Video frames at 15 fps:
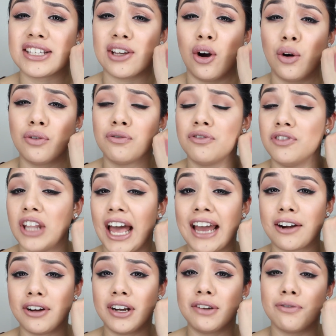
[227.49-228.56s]
its own,
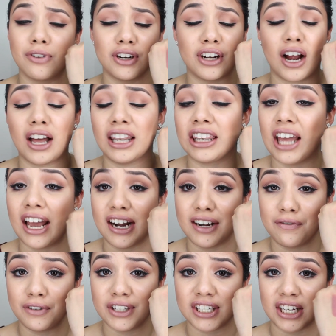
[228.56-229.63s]
flattering for a lot of
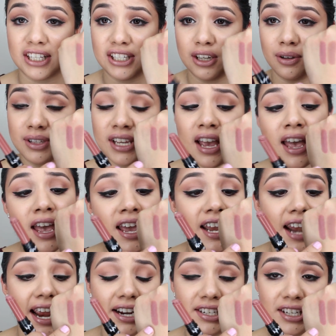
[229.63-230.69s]
different skin tones.
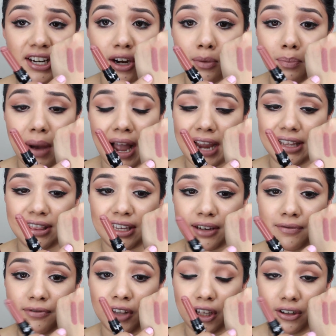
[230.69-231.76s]
And I actually combined
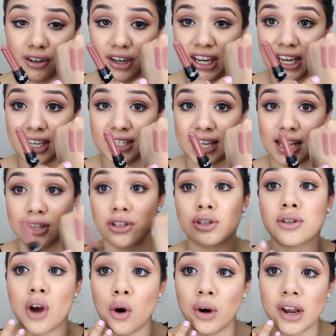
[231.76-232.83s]
the Flutter Kiss and
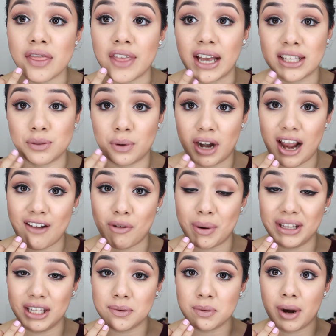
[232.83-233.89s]
Stone, and that's what I have
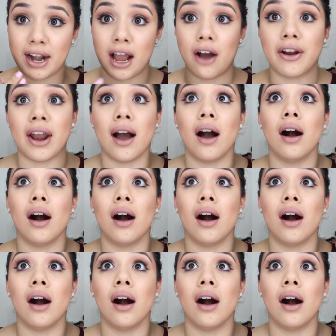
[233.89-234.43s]
on my lips right now. And